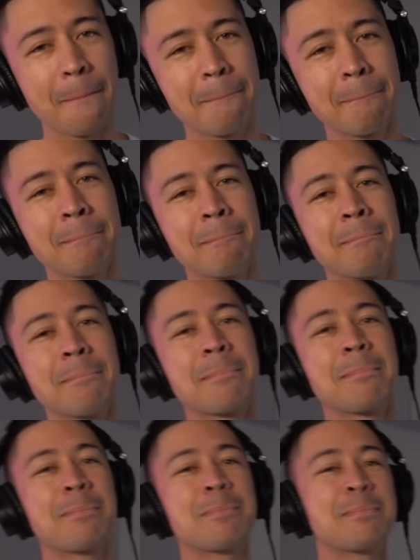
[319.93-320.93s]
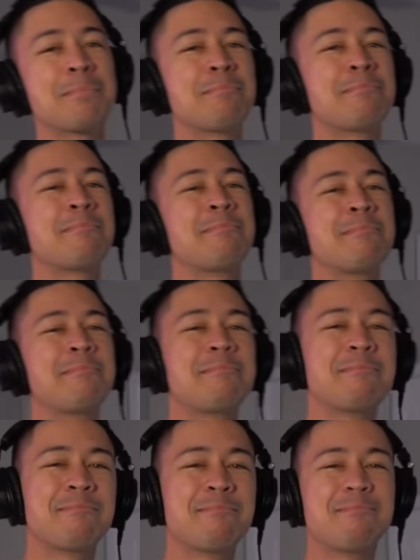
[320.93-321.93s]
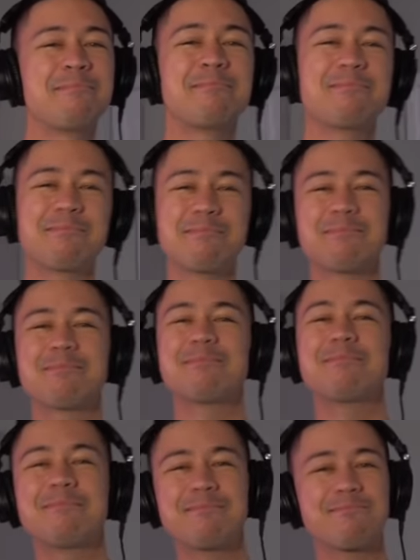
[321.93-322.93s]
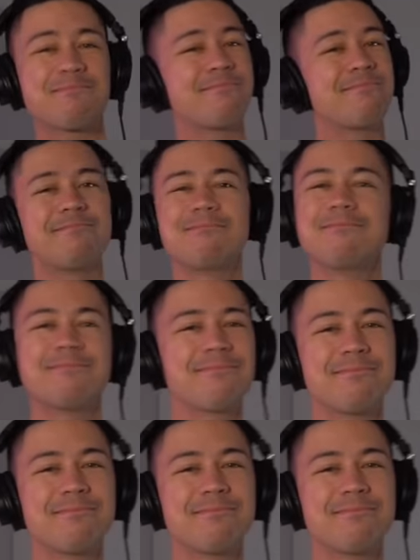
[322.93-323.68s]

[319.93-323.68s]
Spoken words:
[no speech]